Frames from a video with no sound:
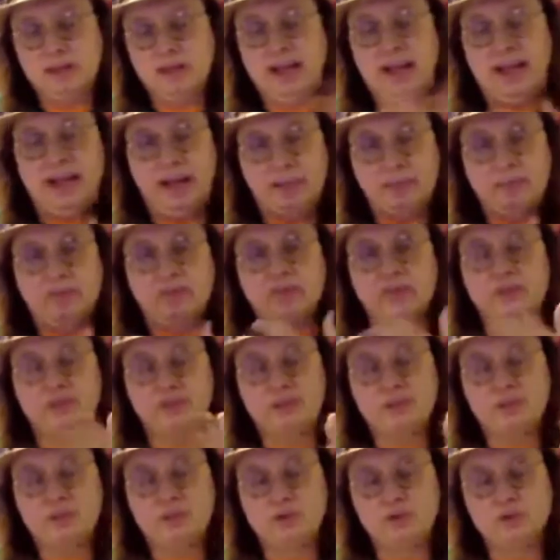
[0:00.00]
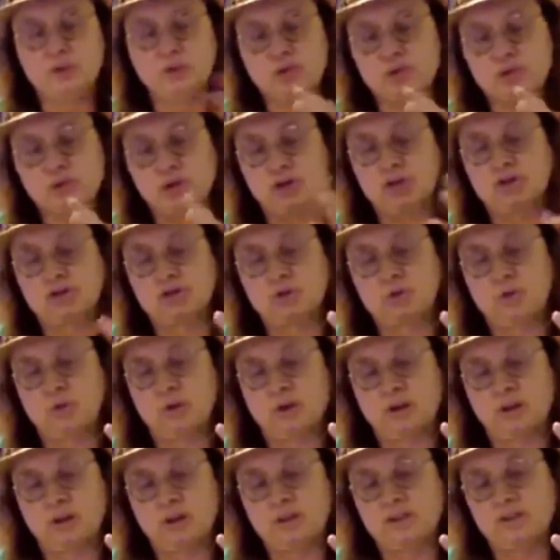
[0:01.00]
absent the usual large
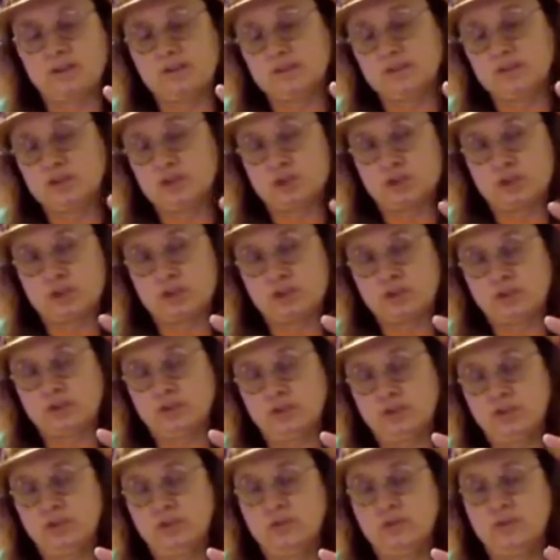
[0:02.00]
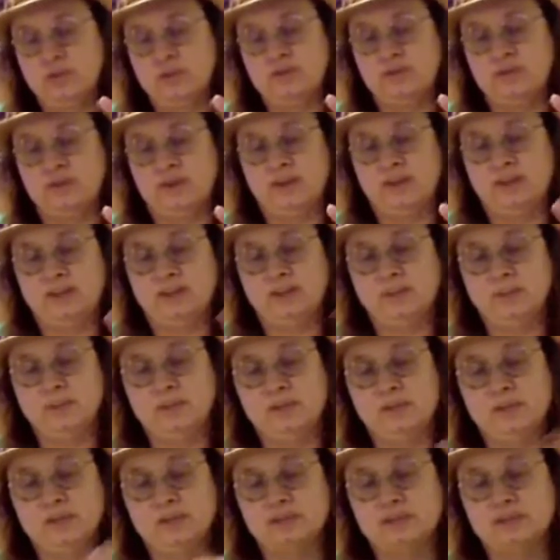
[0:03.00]
quantities of sugar that you find in
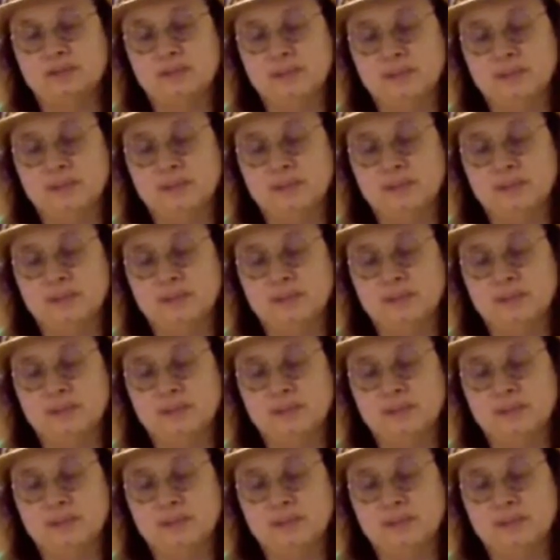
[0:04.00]
American